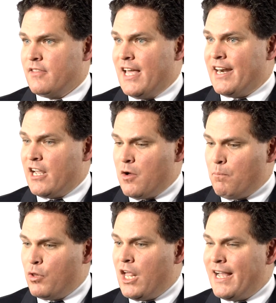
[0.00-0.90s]
that
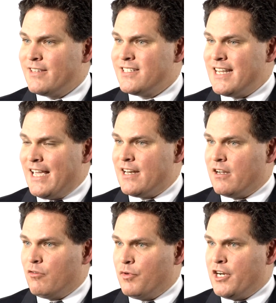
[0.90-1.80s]
compliance
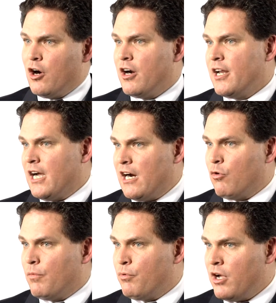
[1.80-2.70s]
data regarding
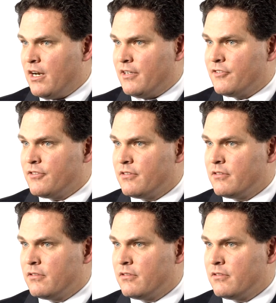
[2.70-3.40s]
our products